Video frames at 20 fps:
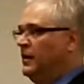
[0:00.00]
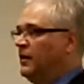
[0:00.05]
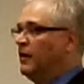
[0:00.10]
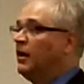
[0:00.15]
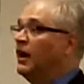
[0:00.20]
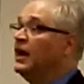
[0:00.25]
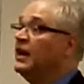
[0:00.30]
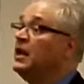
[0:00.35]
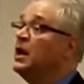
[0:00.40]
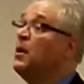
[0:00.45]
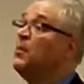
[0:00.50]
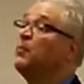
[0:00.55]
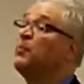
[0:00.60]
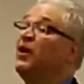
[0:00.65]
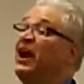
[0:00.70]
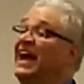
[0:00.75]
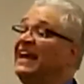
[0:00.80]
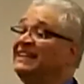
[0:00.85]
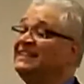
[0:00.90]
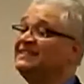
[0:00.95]
All right,
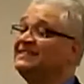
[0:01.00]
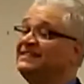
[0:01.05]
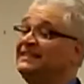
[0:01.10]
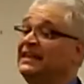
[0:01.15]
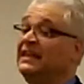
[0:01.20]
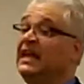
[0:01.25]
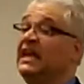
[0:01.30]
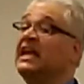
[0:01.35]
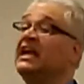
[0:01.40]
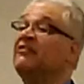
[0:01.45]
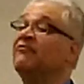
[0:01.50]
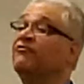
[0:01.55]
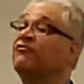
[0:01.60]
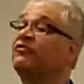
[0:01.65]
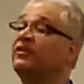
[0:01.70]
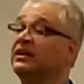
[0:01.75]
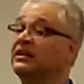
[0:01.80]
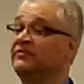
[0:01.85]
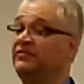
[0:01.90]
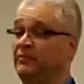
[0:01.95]
practice it in
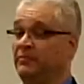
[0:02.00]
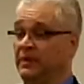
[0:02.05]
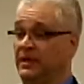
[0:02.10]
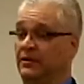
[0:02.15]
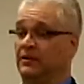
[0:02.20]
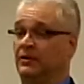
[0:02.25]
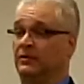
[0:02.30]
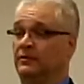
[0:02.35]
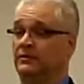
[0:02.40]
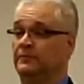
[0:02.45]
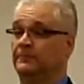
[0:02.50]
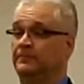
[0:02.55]
front of a mirror.